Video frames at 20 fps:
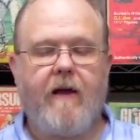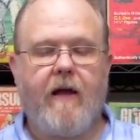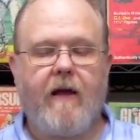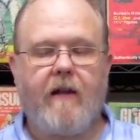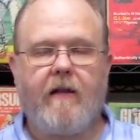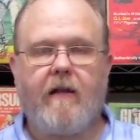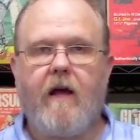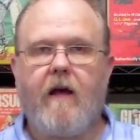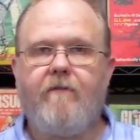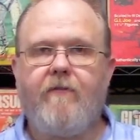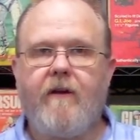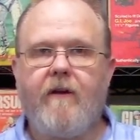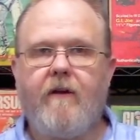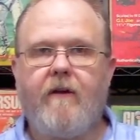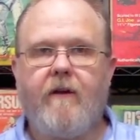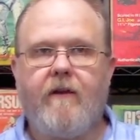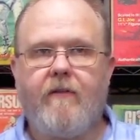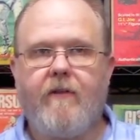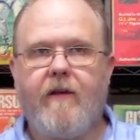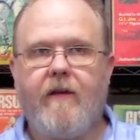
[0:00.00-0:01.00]
I love
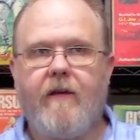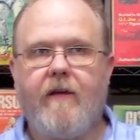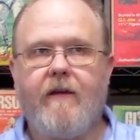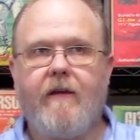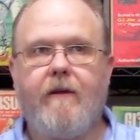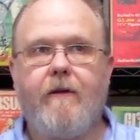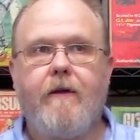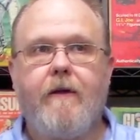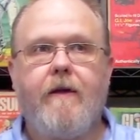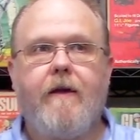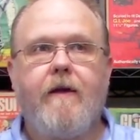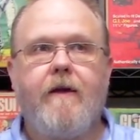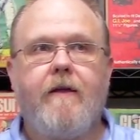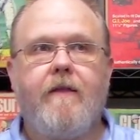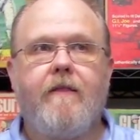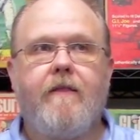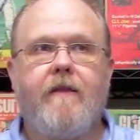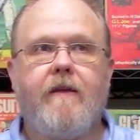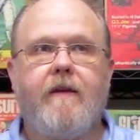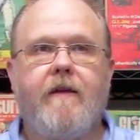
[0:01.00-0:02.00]
the
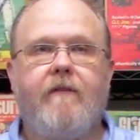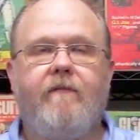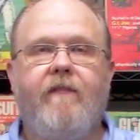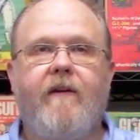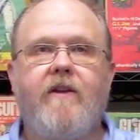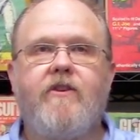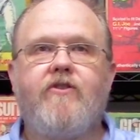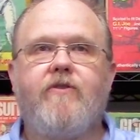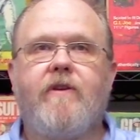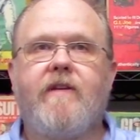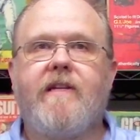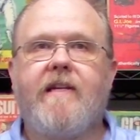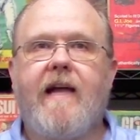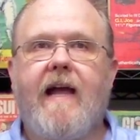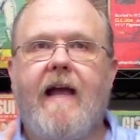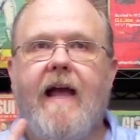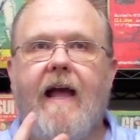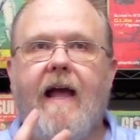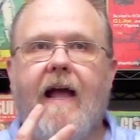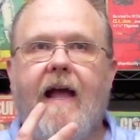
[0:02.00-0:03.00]
adventurous
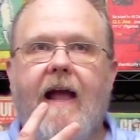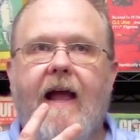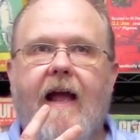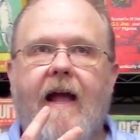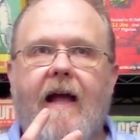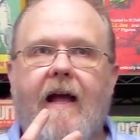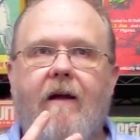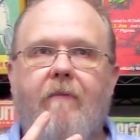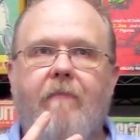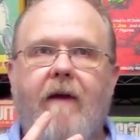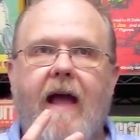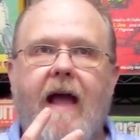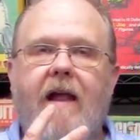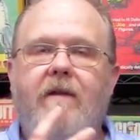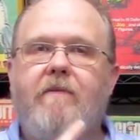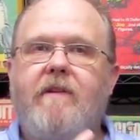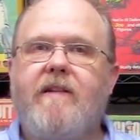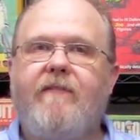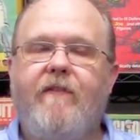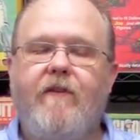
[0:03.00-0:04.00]

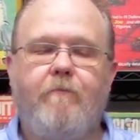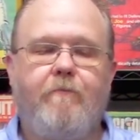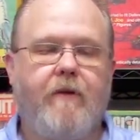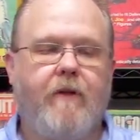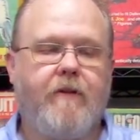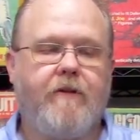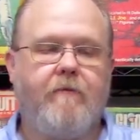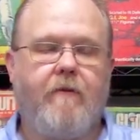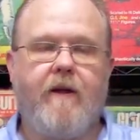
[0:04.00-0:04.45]
atmosphere built